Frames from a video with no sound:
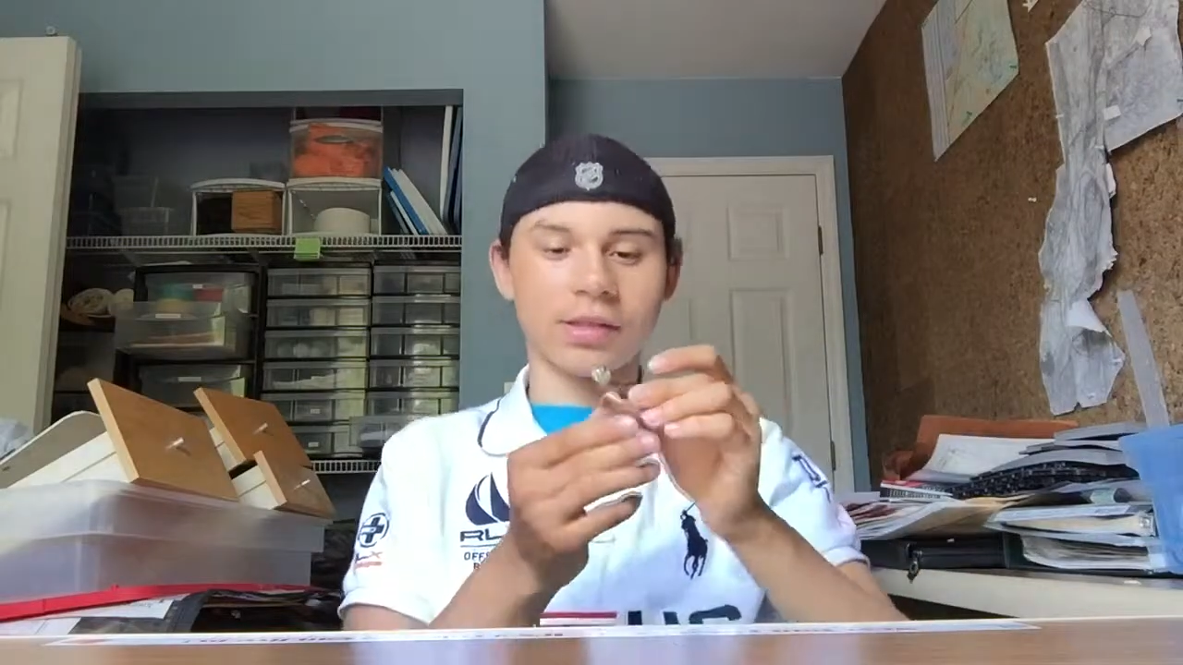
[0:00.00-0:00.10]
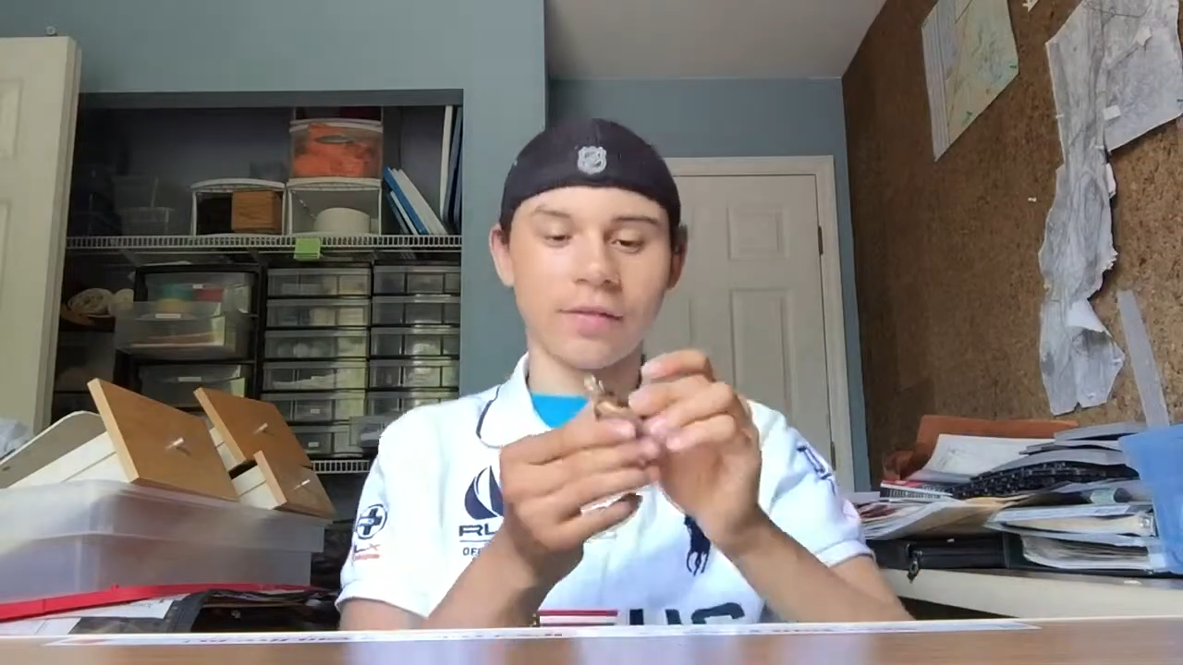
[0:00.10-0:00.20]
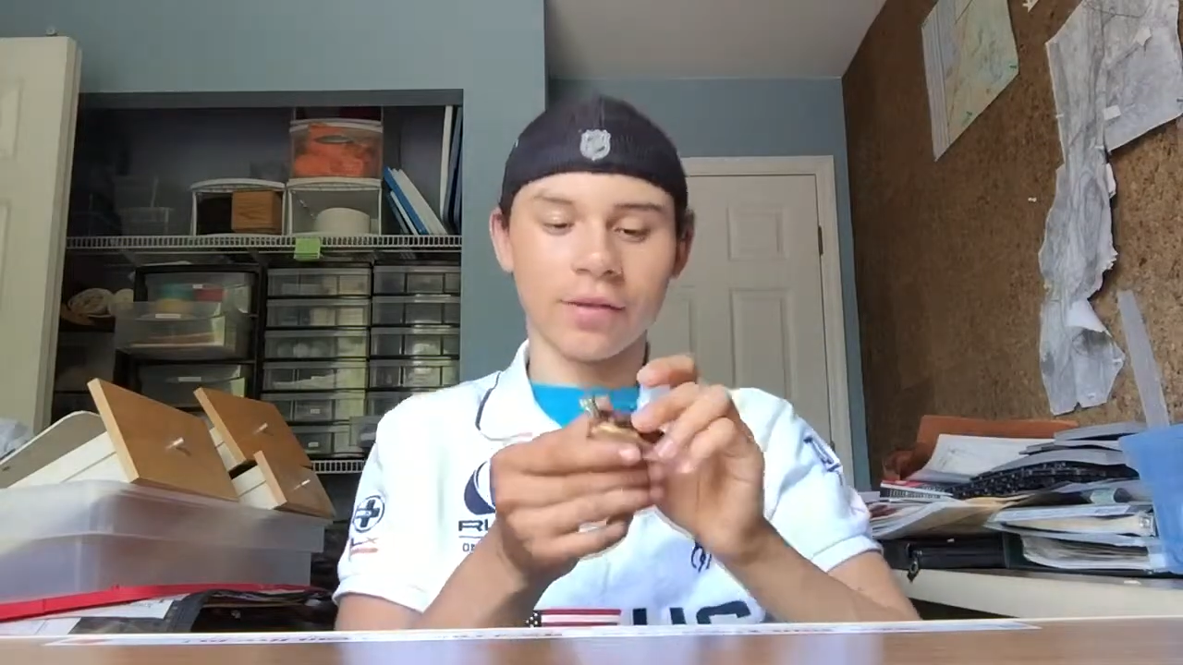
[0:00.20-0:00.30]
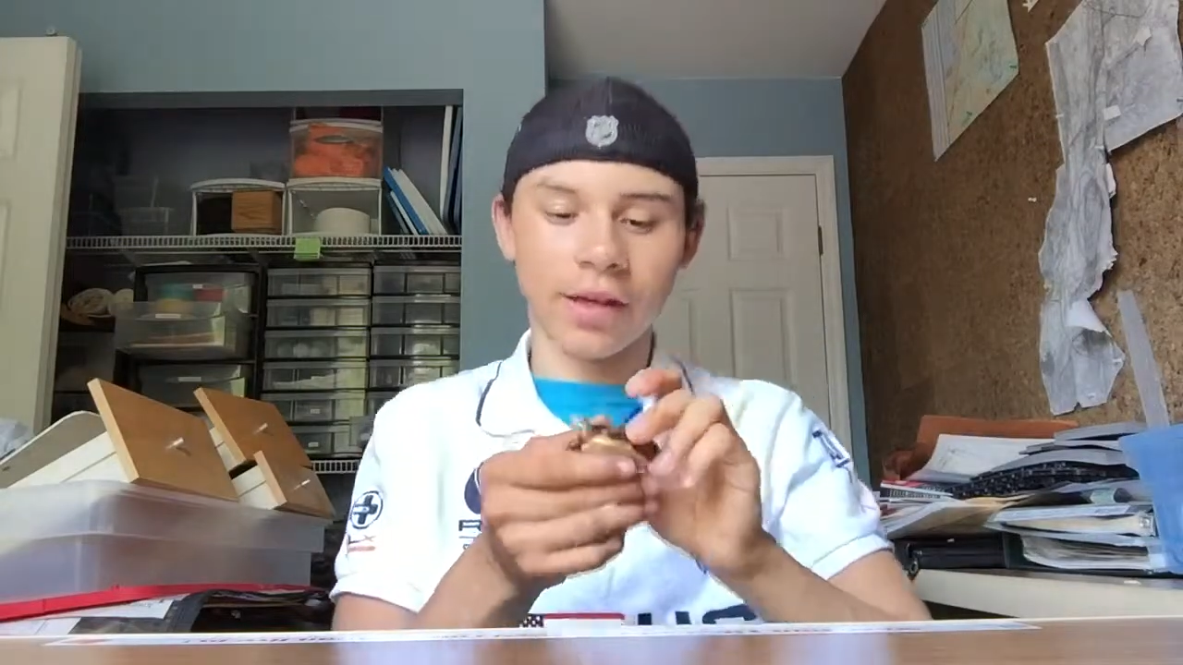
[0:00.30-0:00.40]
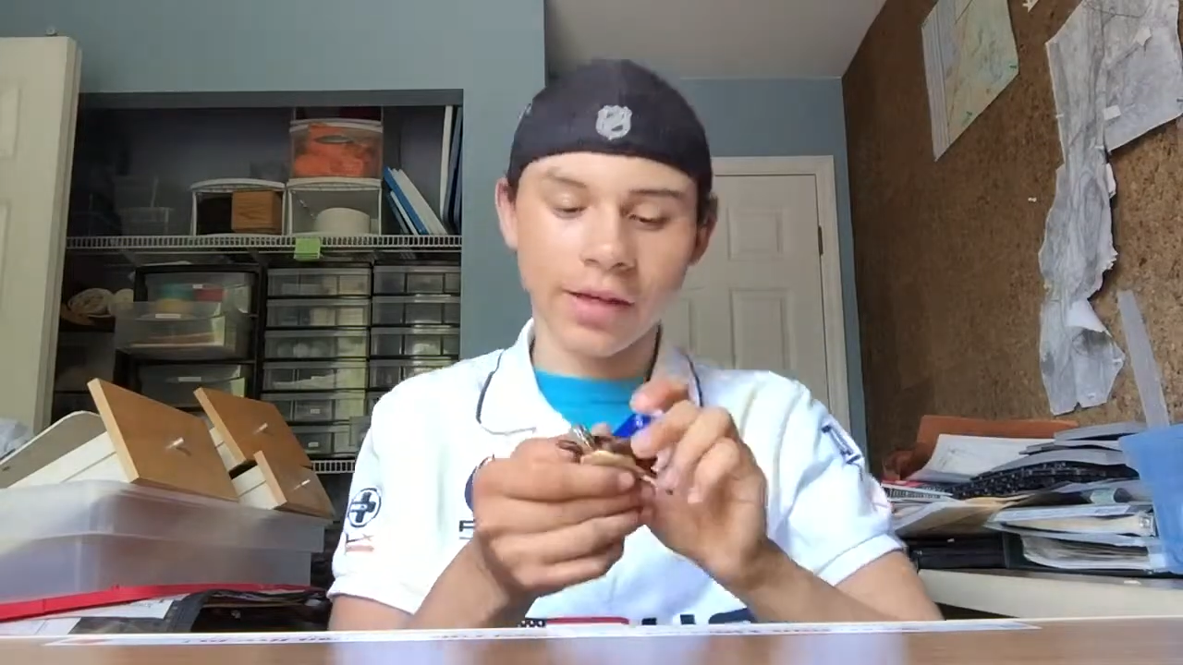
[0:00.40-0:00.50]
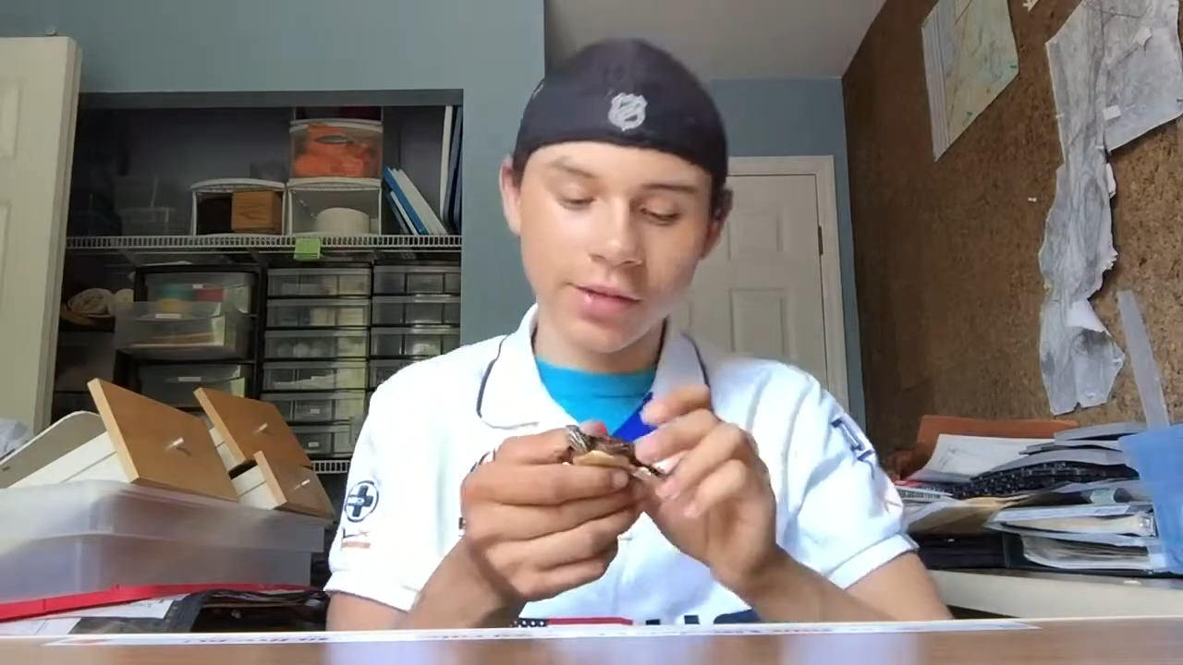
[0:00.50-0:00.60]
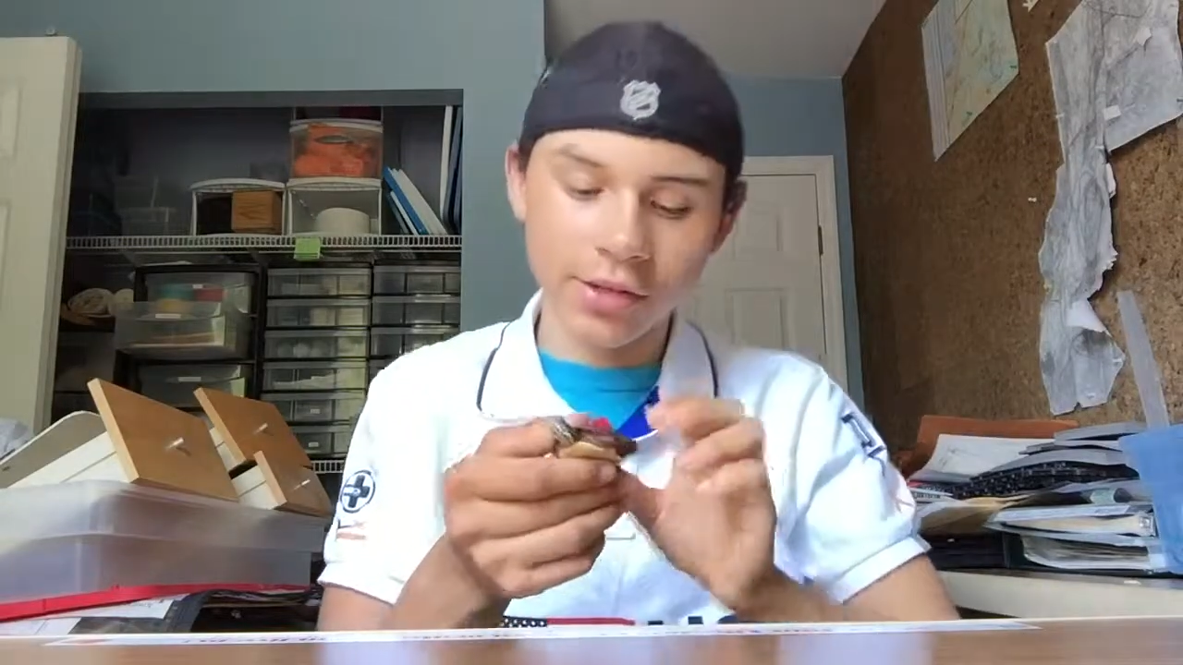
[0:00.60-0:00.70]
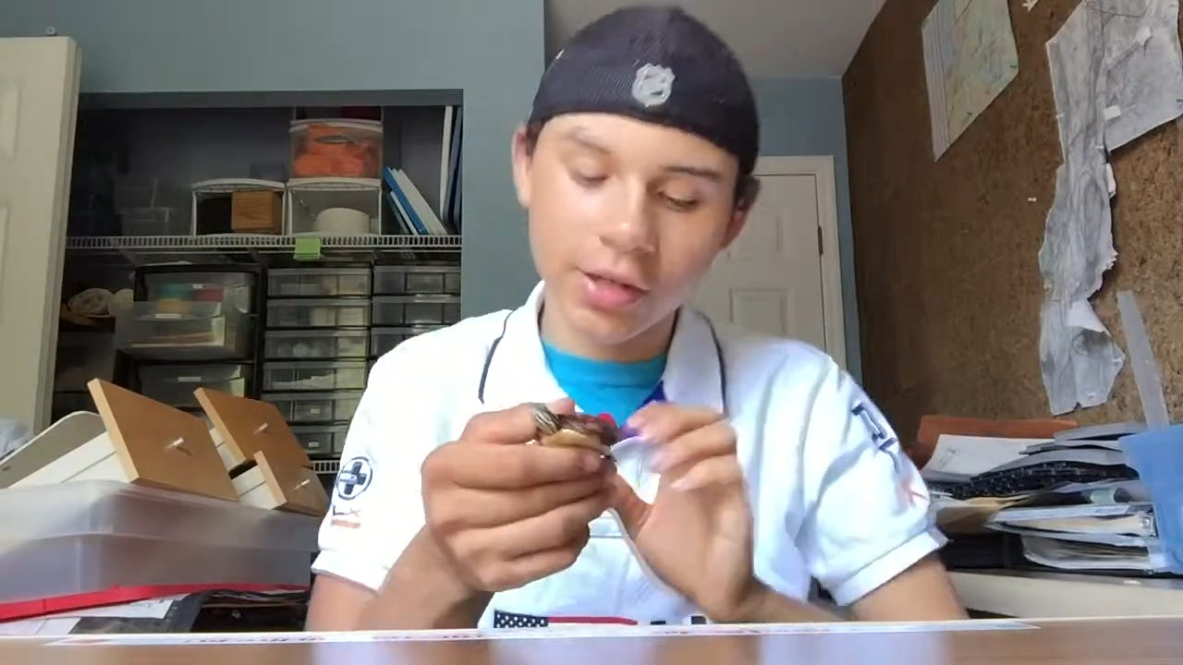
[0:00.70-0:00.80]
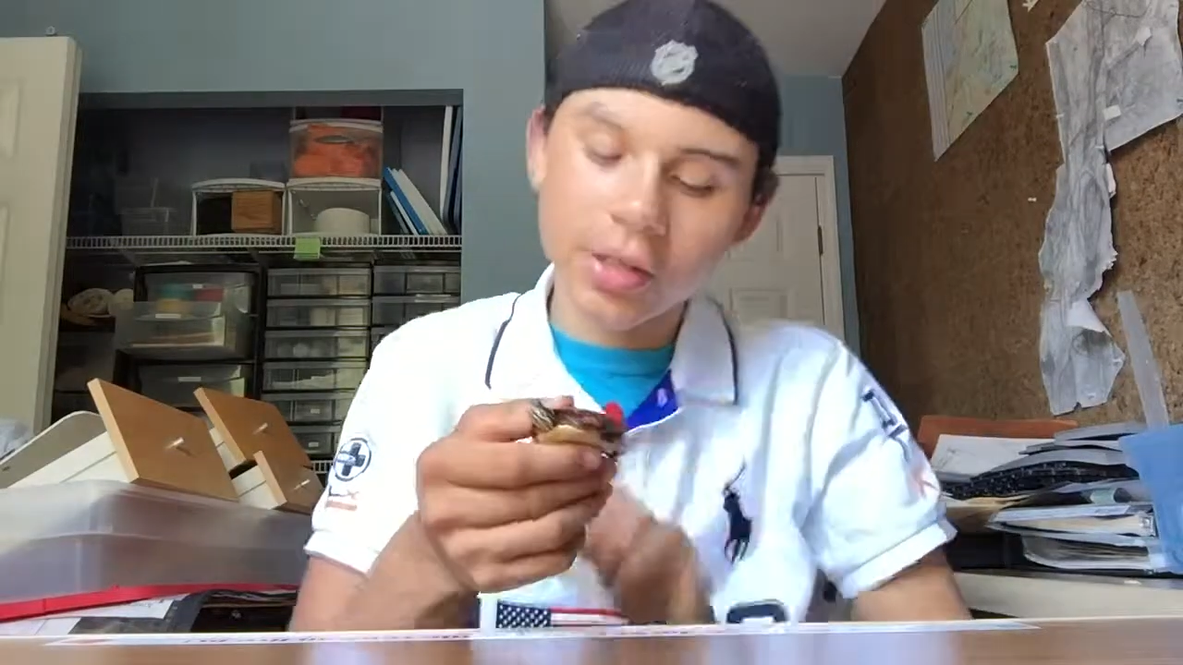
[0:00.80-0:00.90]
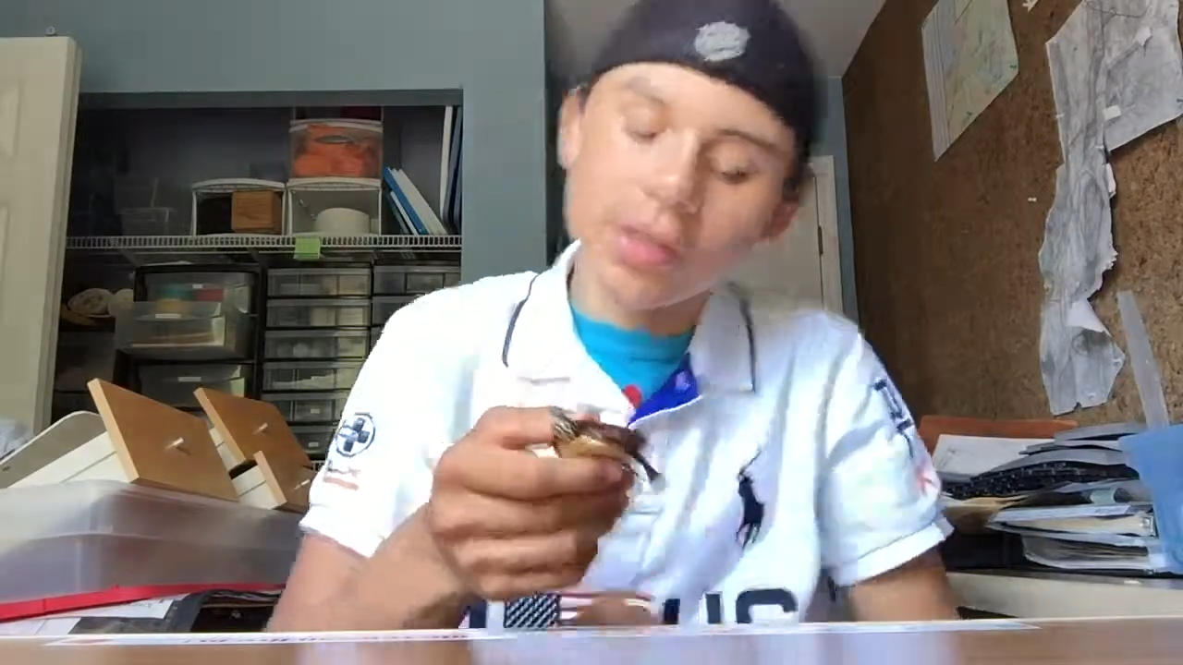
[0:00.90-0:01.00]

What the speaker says: stuff of that nature.